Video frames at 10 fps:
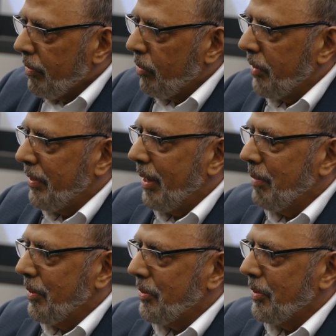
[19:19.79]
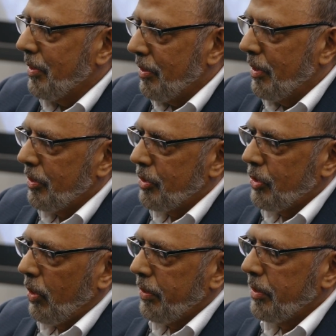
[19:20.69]
Dwell time is, the
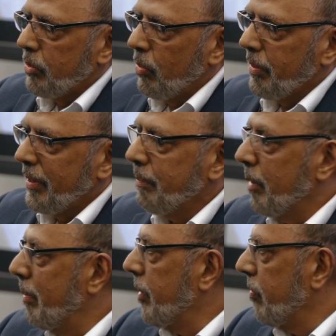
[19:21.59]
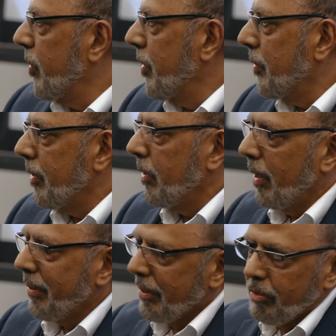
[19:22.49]
shorter the dwell time, the better for you. The
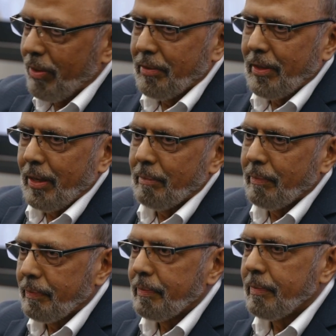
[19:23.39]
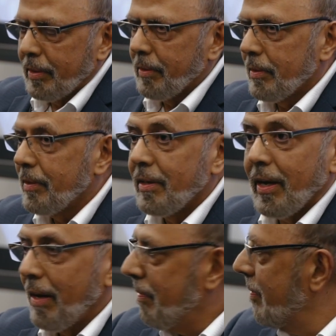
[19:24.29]
longer the dwell time, they
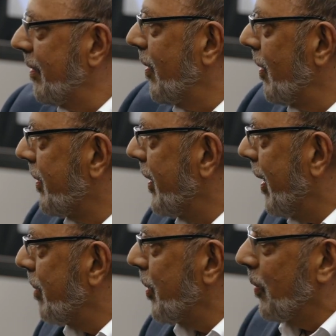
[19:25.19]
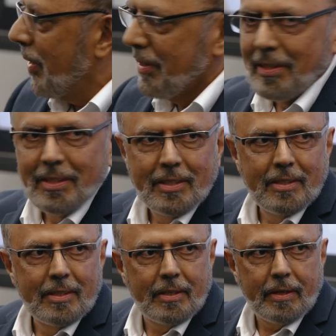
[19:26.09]
have all the time to
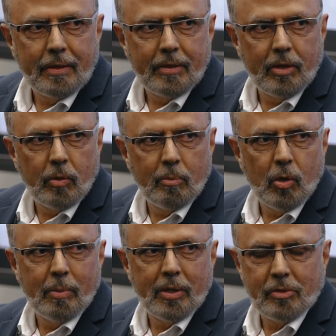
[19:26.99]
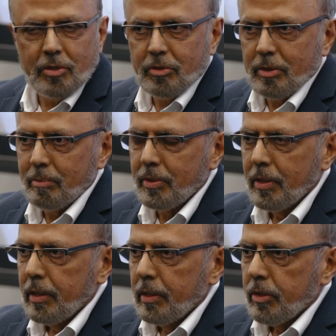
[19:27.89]
know more of the systems.
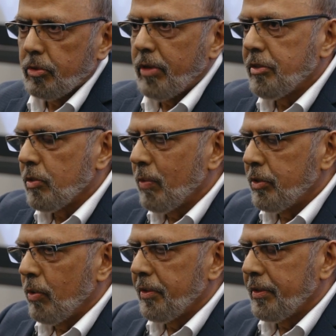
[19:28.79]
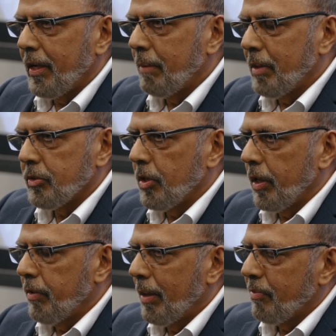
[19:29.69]
So ransomware dwell time has
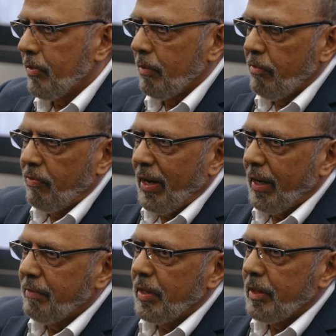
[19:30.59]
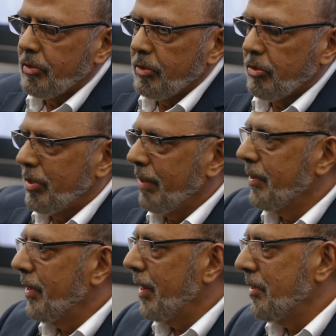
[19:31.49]
gone up from 5 days to
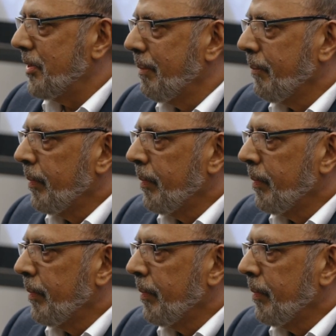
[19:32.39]
7 days.